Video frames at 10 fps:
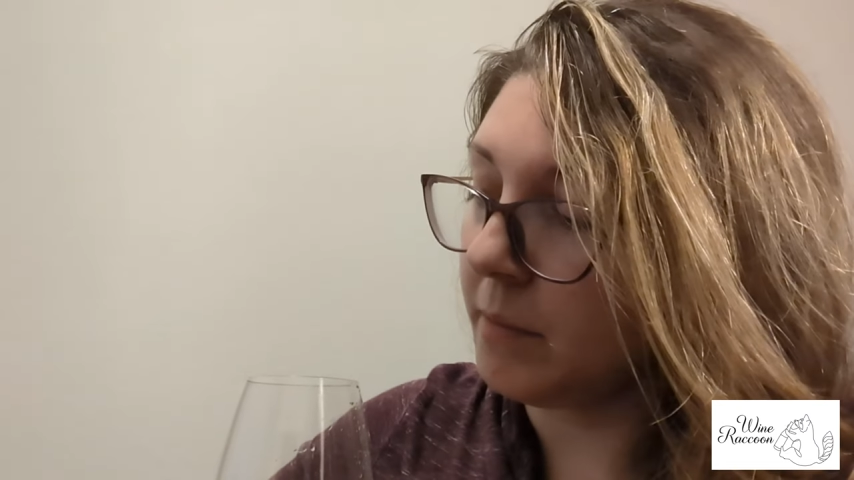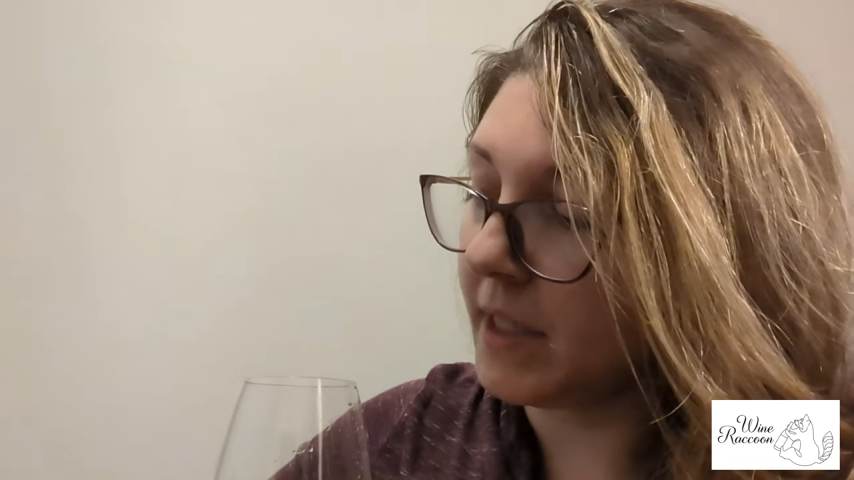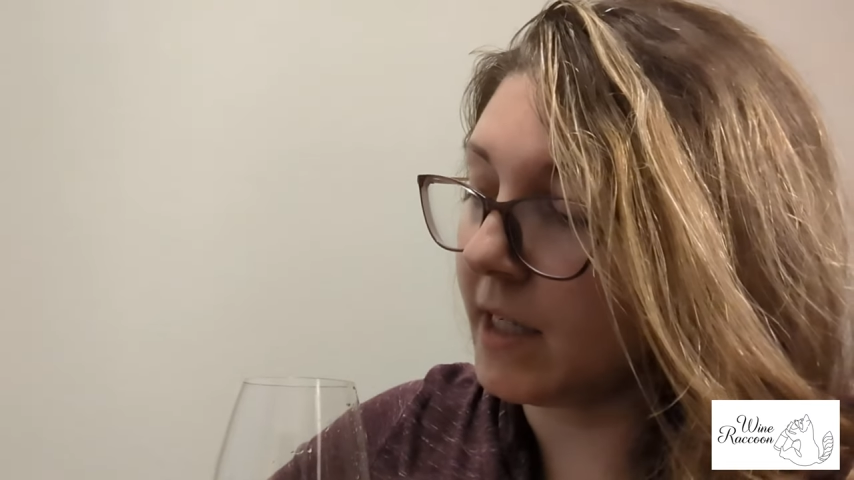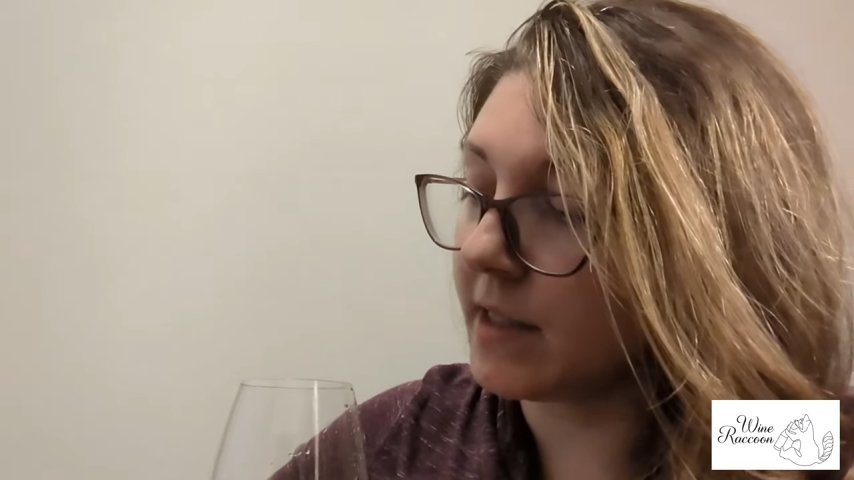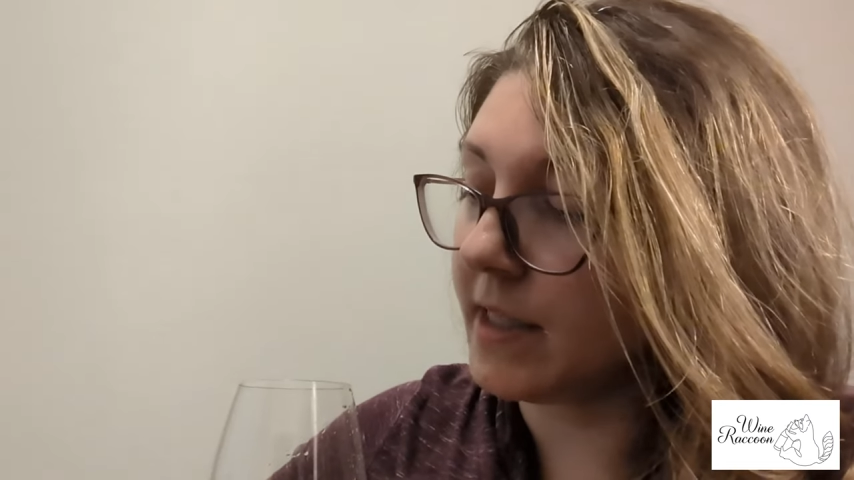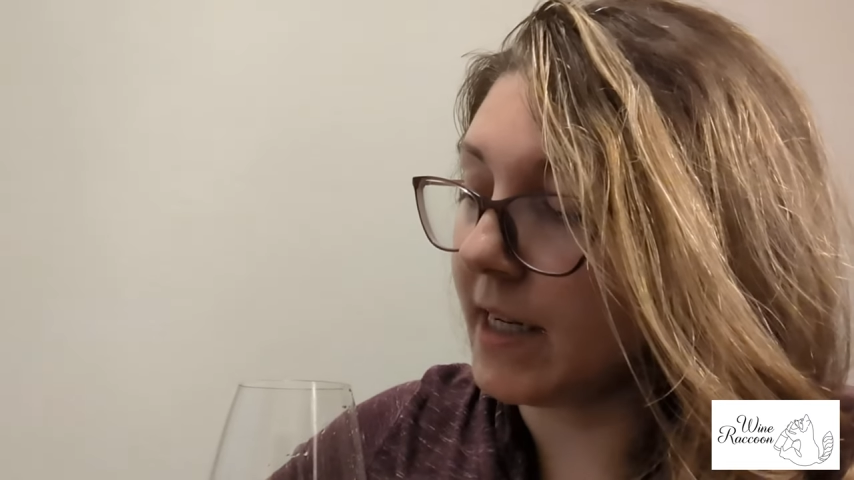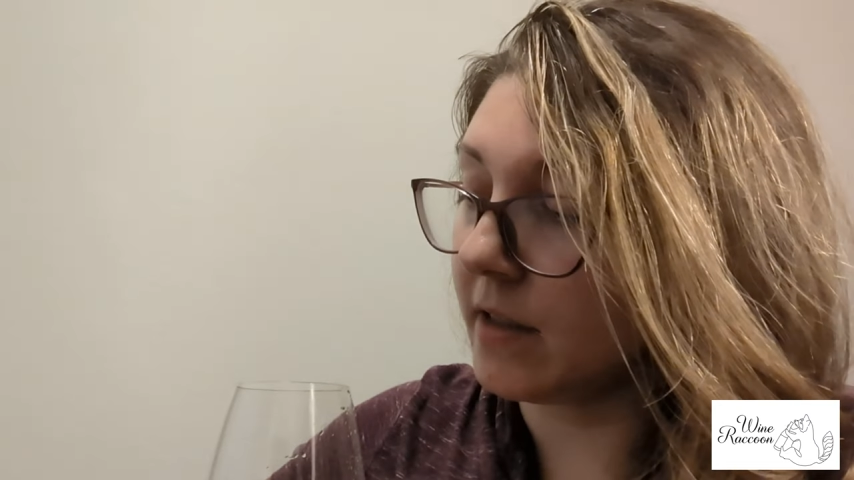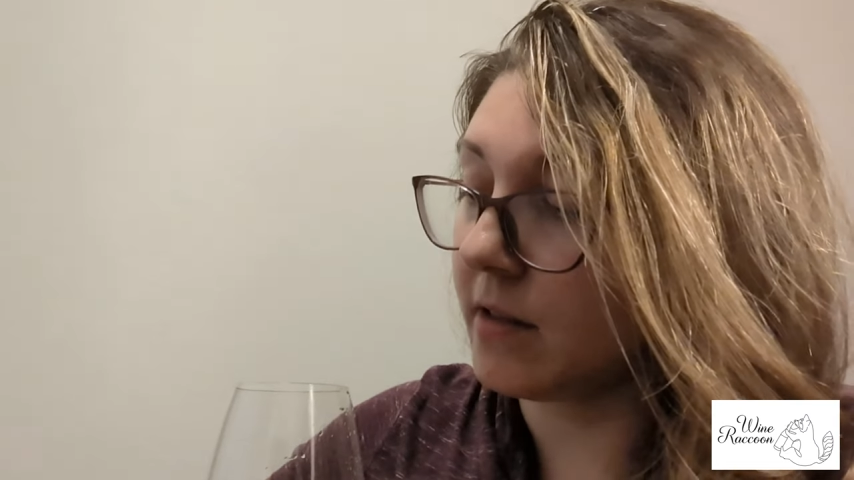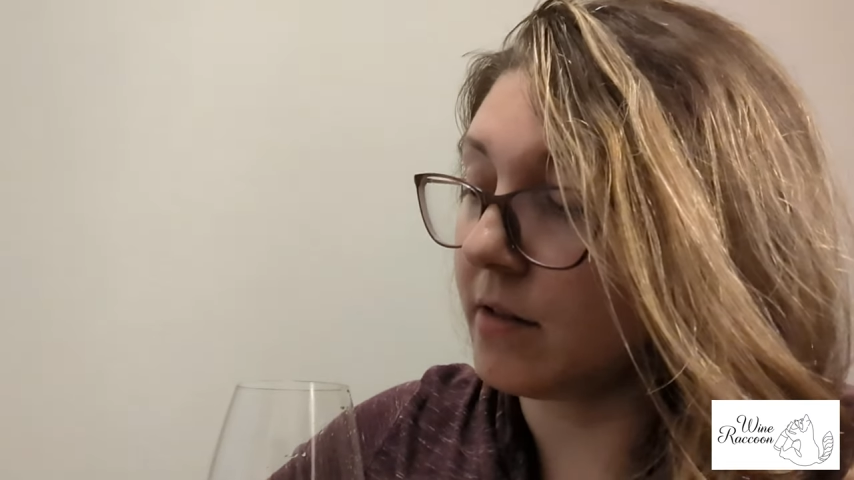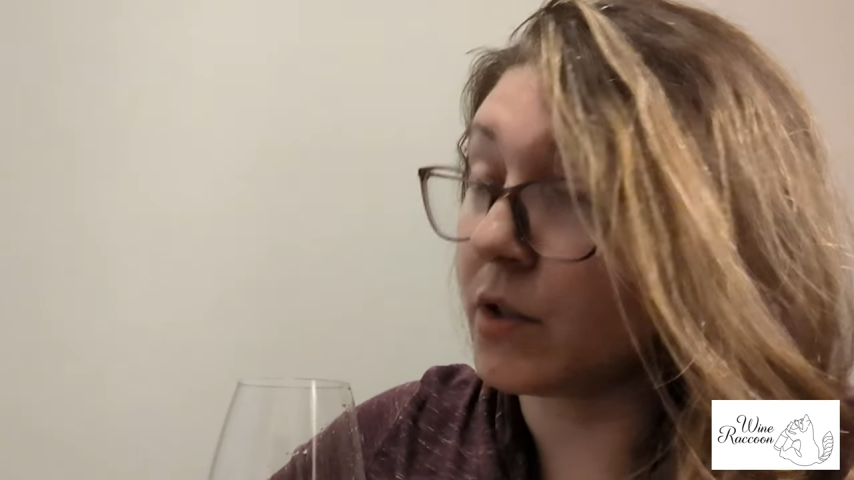because it
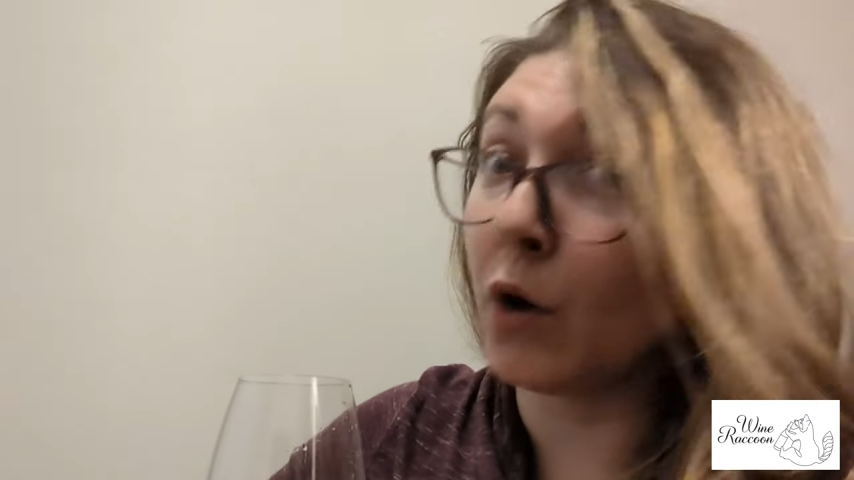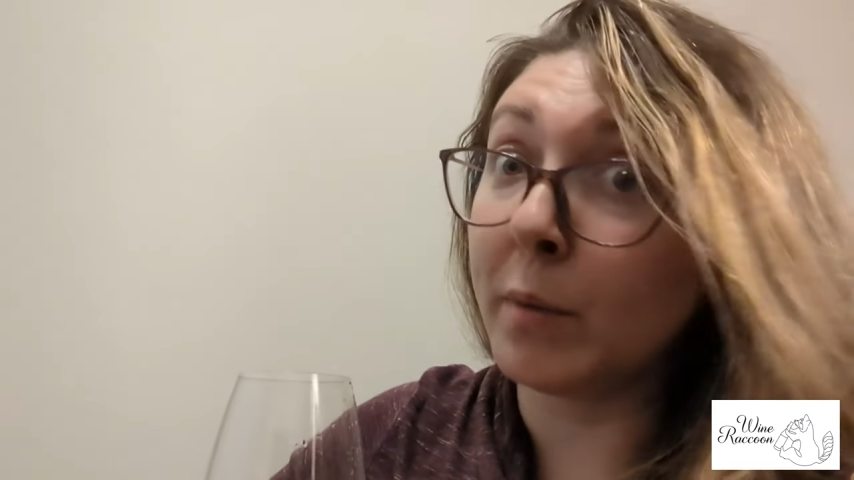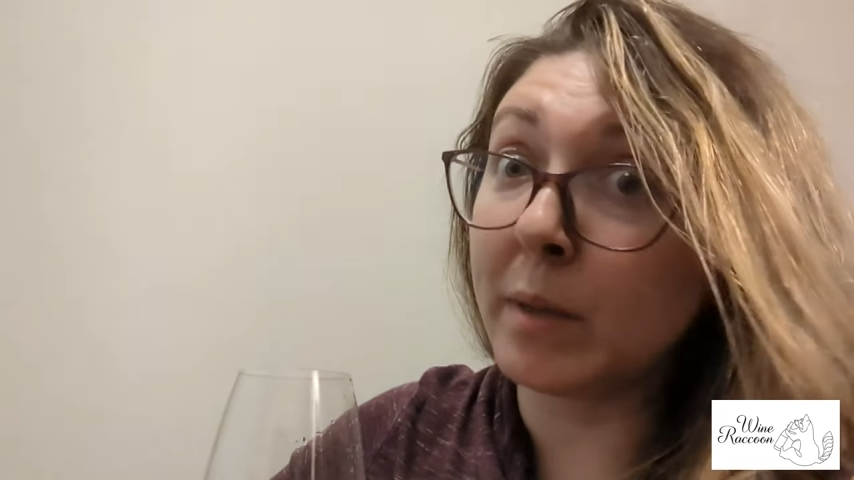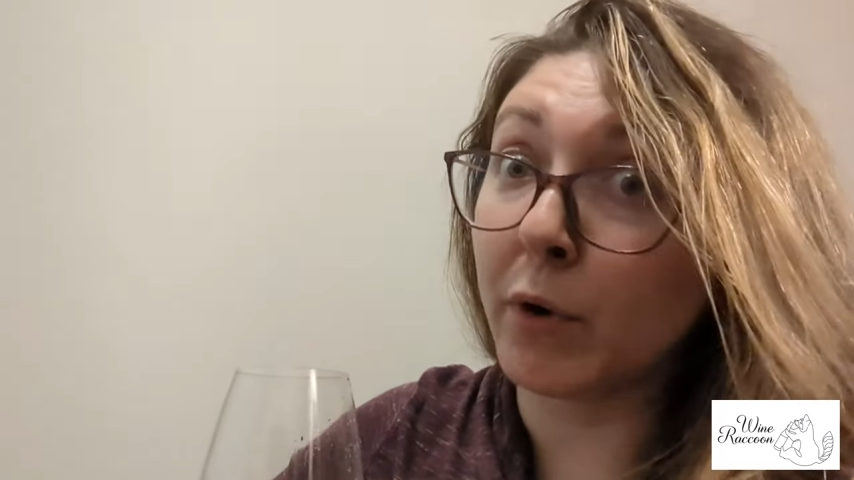takes so many